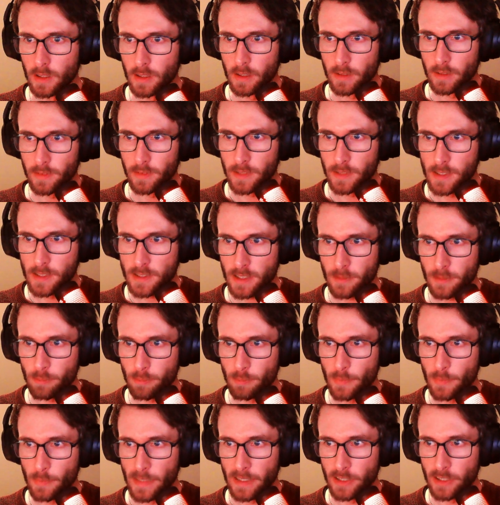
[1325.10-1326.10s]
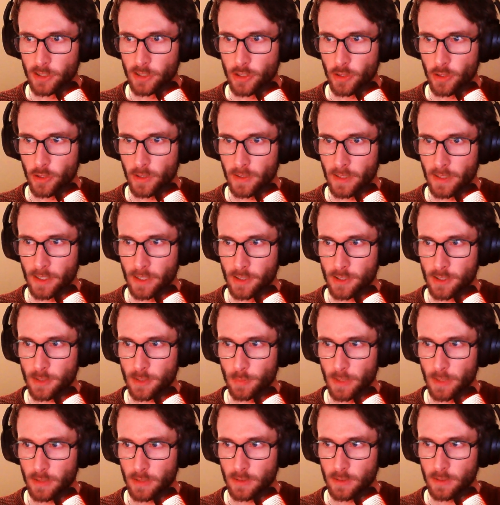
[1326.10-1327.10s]
there's a major
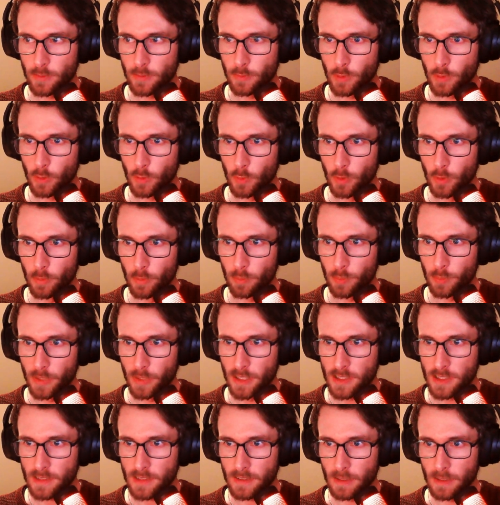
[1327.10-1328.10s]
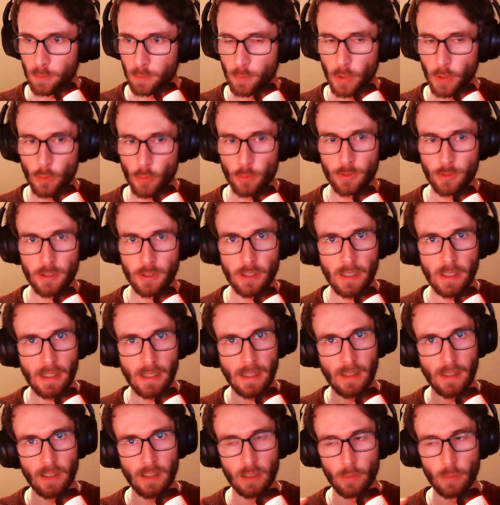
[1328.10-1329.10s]
announcement for One Piece in both the
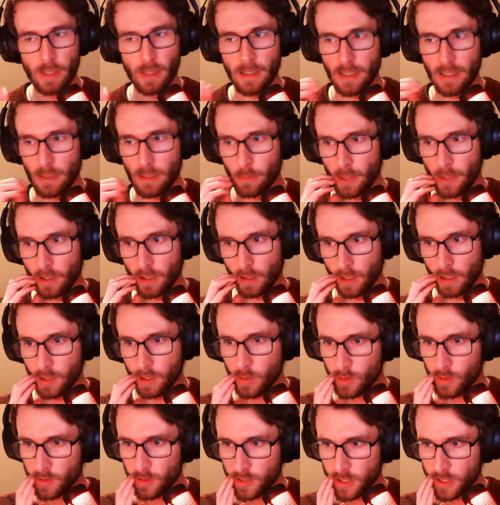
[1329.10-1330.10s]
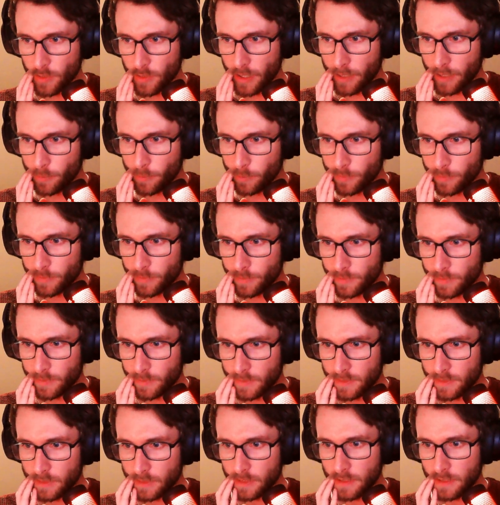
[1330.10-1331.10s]
anime and manga. So I'm
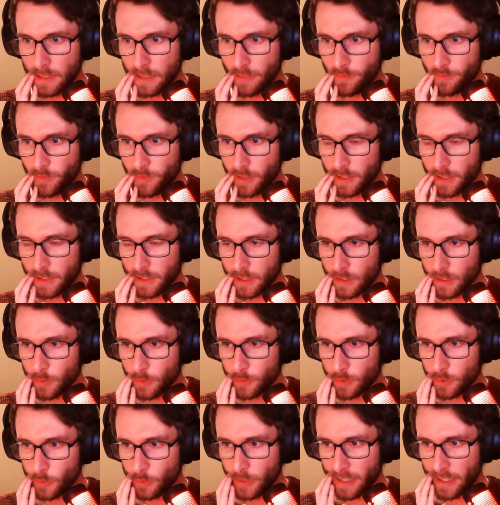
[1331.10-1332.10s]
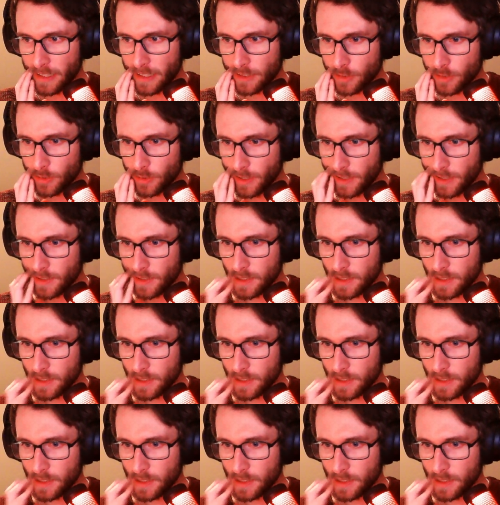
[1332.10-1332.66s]
definitely going to react to that.